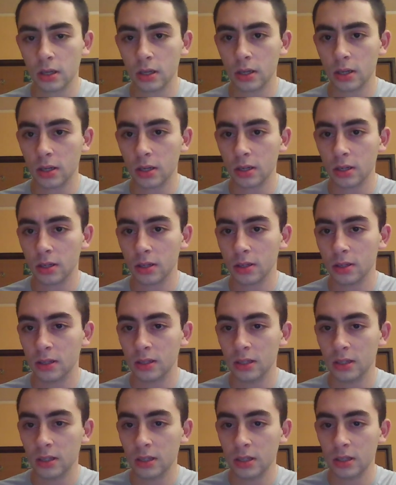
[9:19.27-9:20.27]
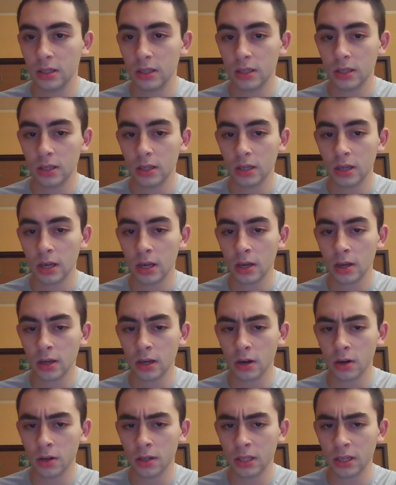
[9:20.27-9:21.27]

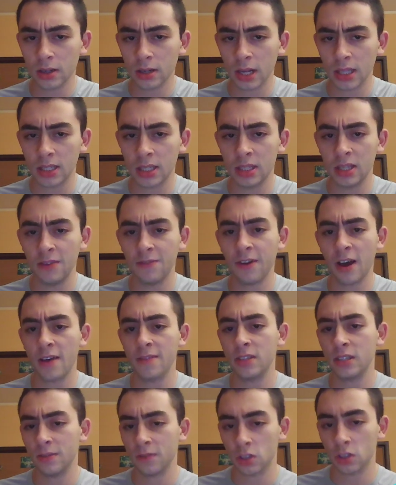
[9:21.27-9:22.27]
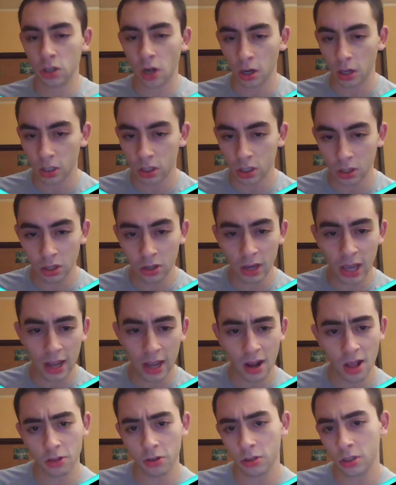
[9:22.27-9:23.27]
Or here, knight to d5 is even stronger. So you
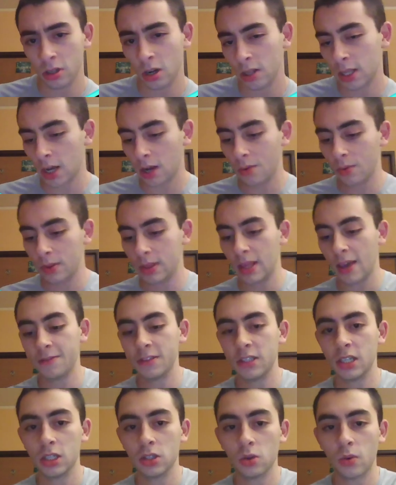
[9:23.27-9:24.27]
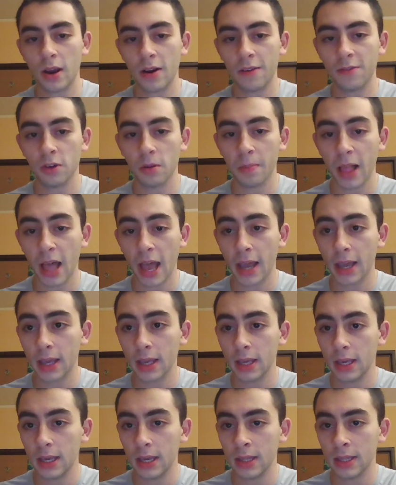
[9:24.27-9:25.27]
cannot lose contact with the f6 square if you're
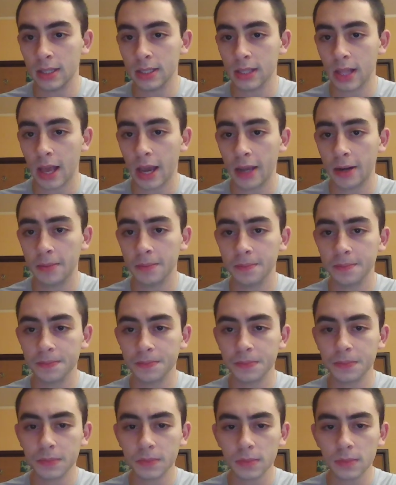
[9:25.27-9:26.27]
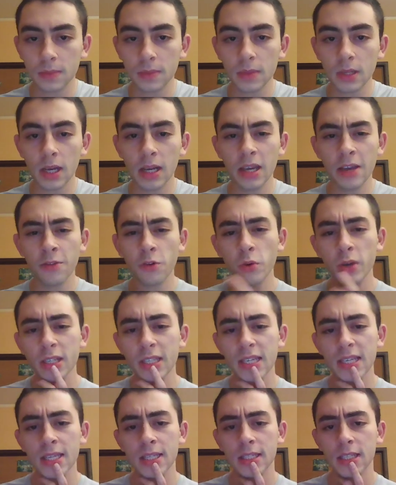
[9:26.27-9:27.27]
black in this line. If
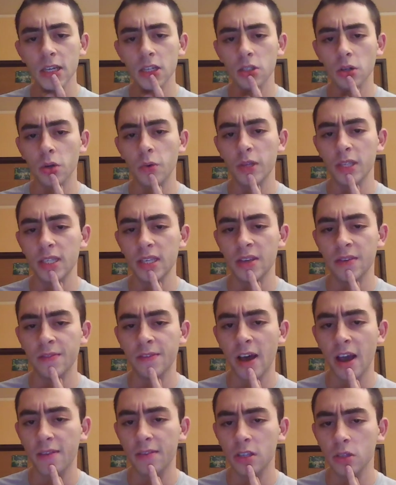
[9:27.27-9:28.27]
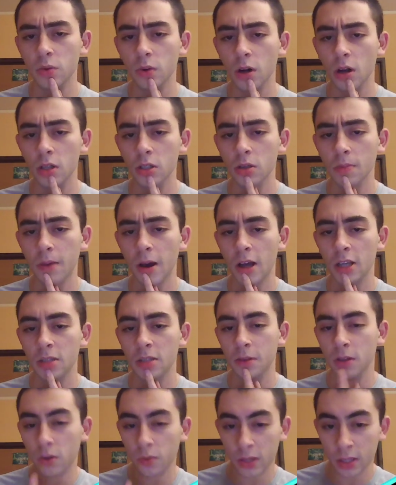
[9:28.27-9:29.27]
queen to e6 or queen to e5, these were also possible.